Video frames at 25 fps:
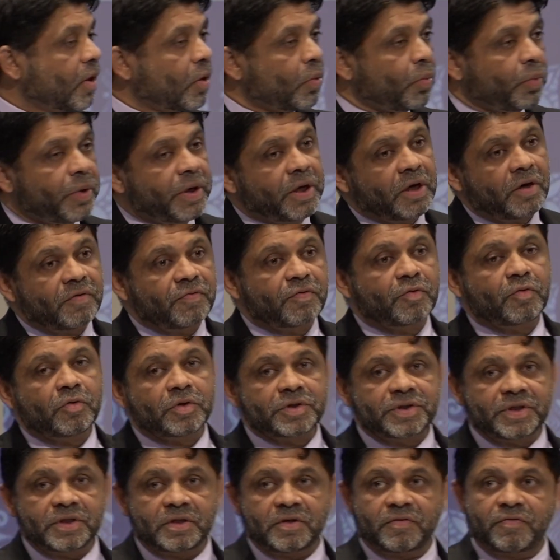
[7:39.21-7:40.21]
We are, of
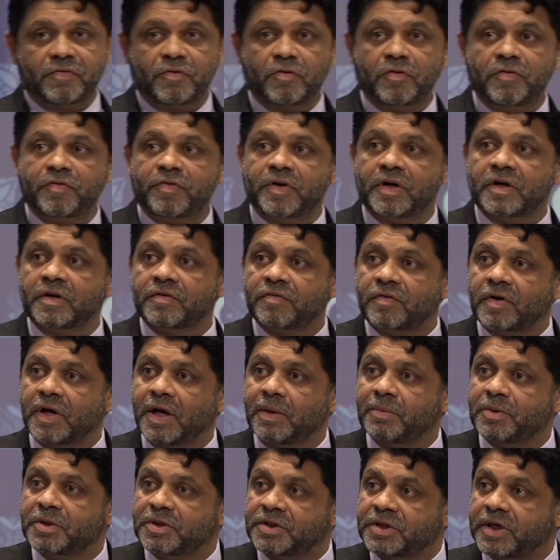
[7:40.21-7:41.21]
course, at the forefront of
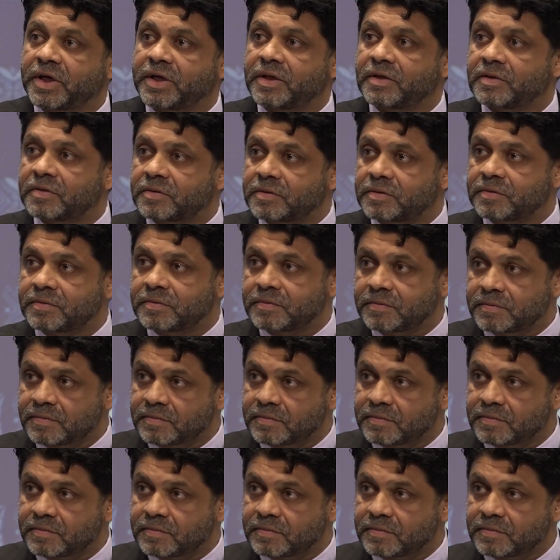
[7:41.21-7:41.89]
climate change.